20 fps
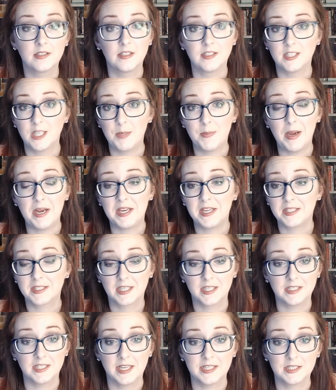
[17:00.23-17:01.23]
Same idea as
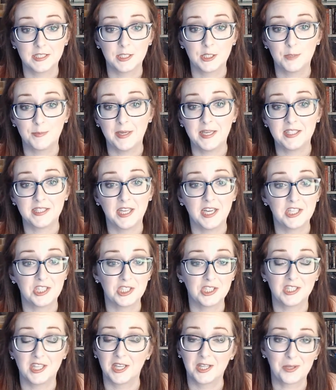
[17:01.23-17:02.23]
contested space, I
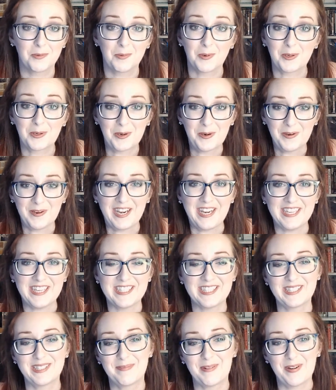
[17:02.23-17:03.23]
just like the word
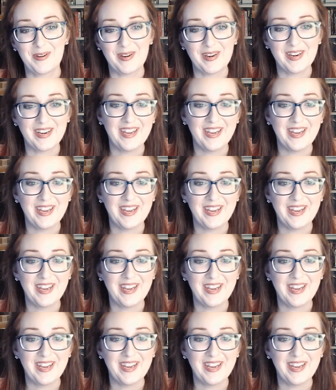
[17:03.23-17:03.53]
courageous more.